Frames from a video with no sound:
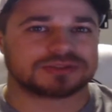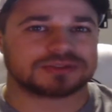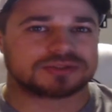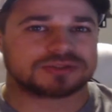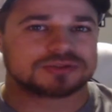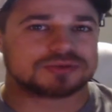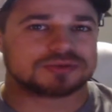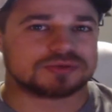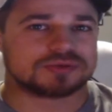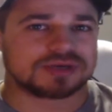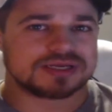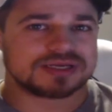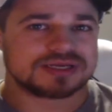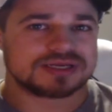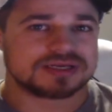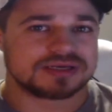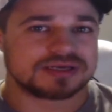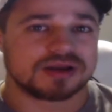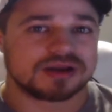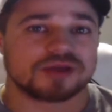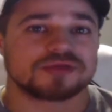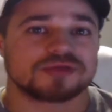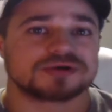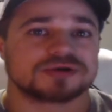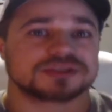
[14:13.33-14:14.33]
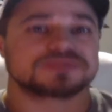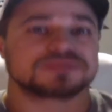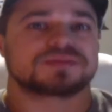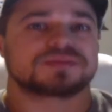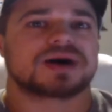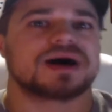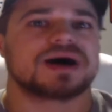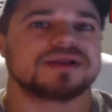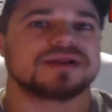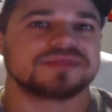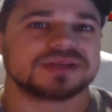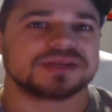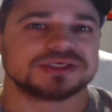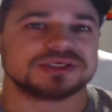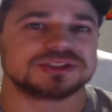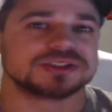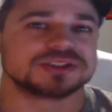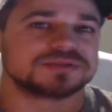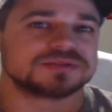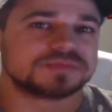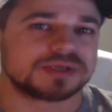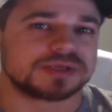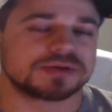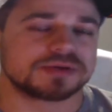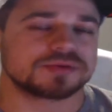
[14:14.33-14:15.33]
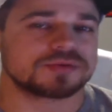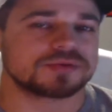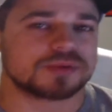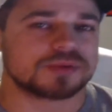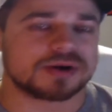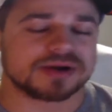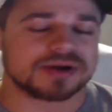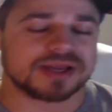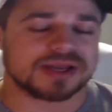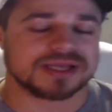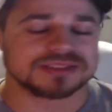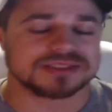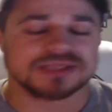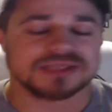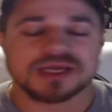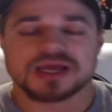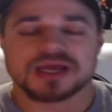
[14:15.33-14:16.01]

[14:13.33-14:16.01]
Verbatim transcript: to another spot than just being with Railcats.